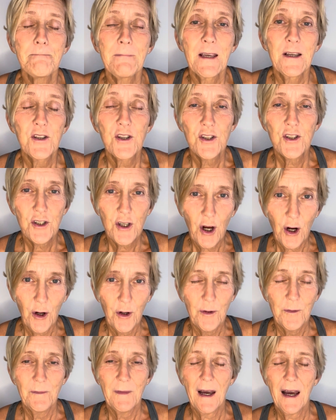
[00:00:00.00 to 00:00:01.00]
So
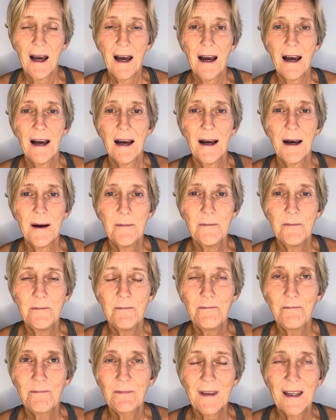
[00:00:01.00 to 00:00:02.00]

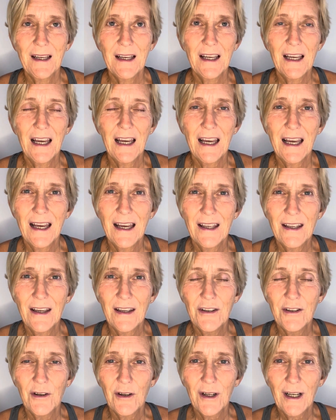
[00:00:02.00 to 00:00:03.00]
um,
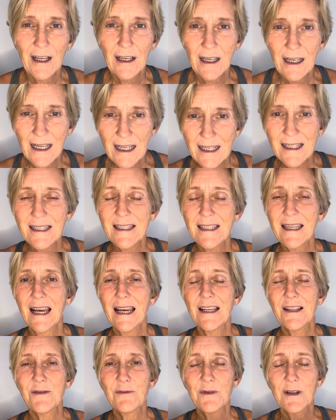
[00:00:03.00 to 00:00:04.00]
your cleanse
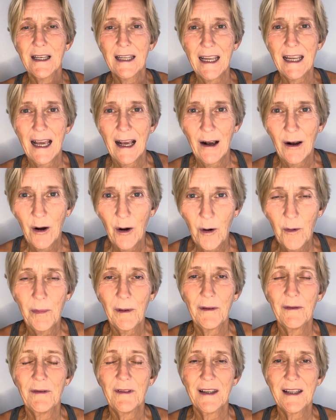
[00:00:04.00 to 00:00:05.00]
days really help
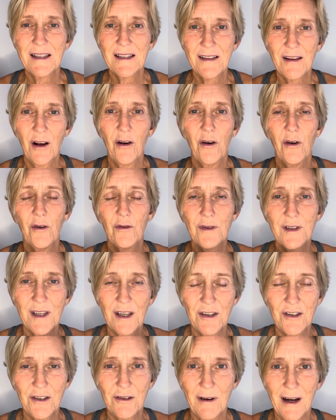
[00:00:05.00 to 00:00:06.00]
this whole
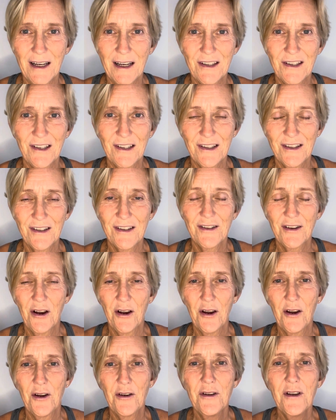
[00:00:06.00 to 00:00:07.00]
situation.
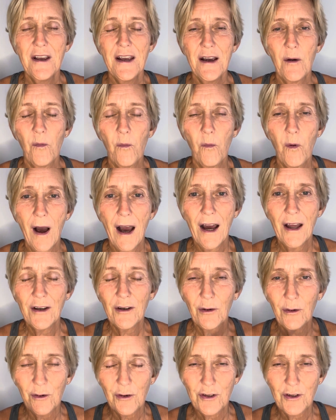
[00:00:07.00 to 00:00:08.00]
So,
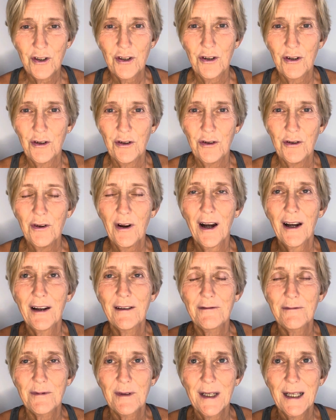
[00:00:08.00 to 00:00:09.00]
one or two, I
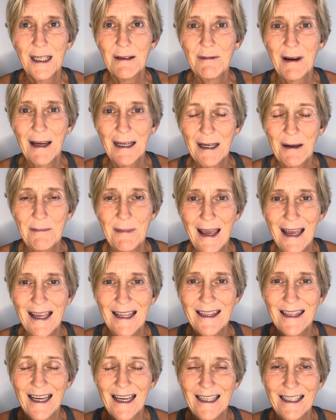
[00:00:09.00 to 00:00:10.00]
really
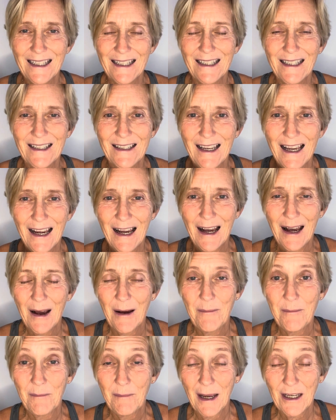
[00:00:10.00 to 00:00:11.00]
recommend that you
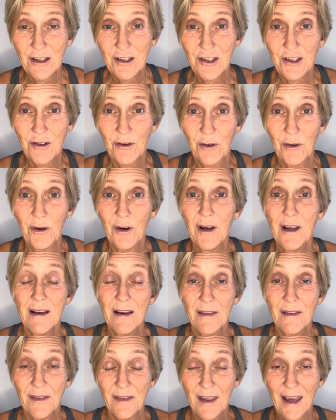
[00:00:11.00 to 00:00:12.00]
um, make sure
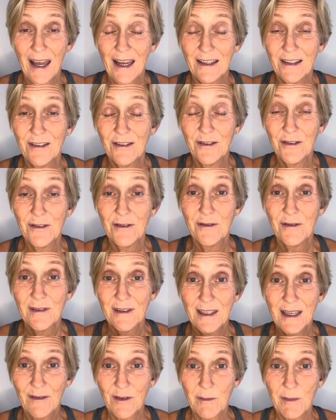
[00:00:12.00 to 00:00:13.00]
that you
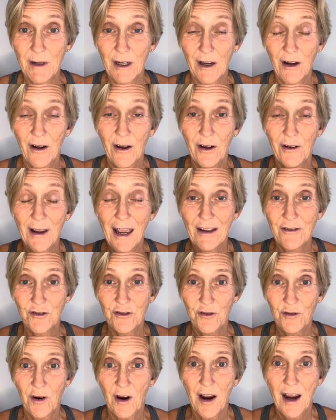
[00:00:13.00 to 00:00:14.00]
give them a go and
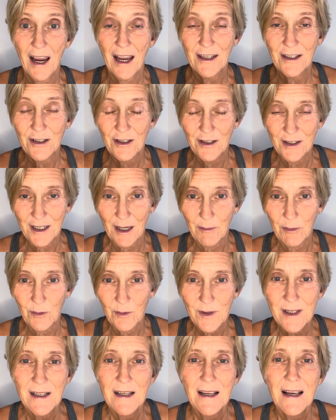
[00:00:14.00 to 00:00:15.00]
try your
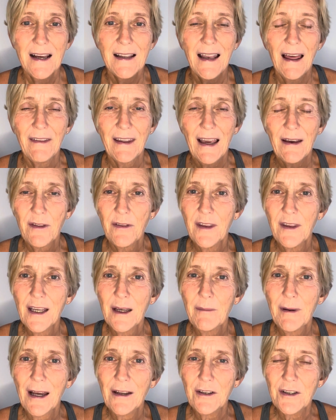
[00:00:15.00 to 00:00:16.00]
doubles. Now, the other thing
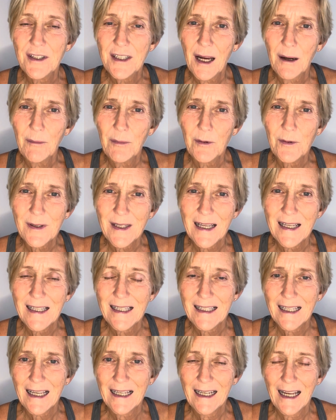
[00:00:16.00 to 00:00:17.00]
about your doubles is
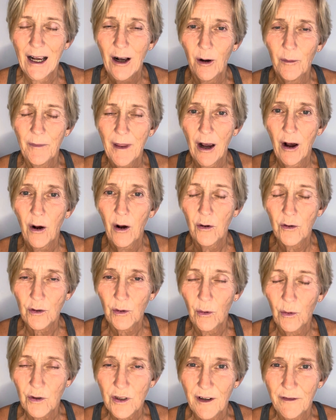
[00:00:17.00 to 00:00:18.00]
it's going to help that whole
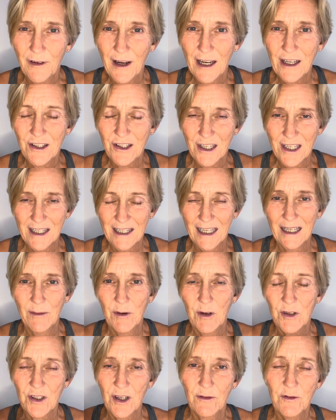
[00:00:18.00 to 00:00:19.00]
autophagy thing,
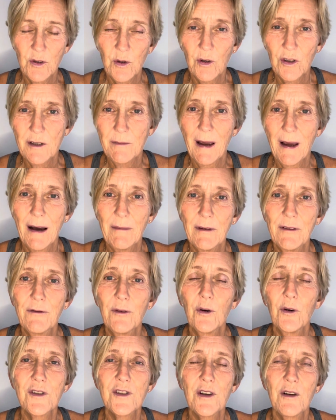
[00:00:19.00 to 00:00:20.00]
which I've talked about
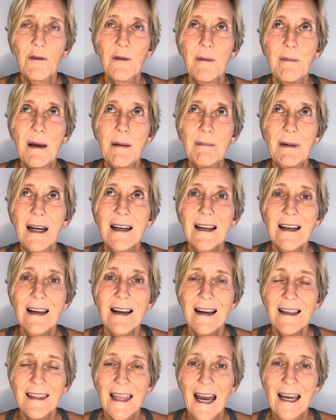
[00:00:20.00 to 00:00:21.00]
before. So remember,
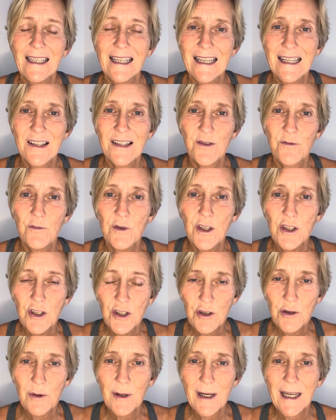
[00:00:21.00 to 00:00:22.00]
that is
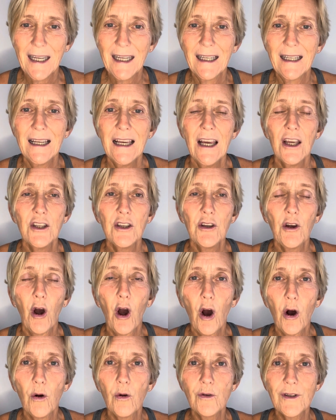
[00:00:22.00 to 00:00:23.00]
renewing your
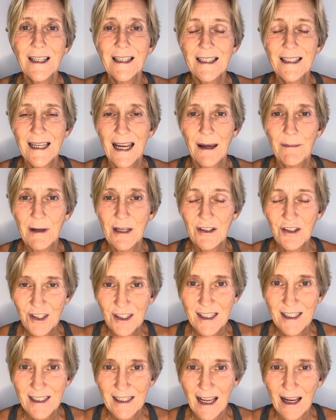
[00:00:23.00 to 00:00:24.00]
old and
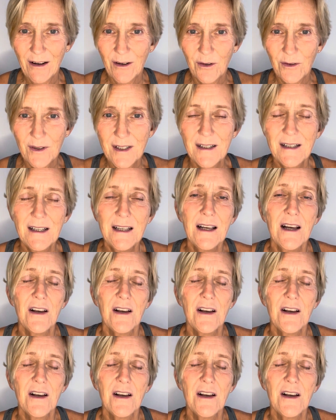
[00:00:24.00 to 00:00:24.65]
damaged cells.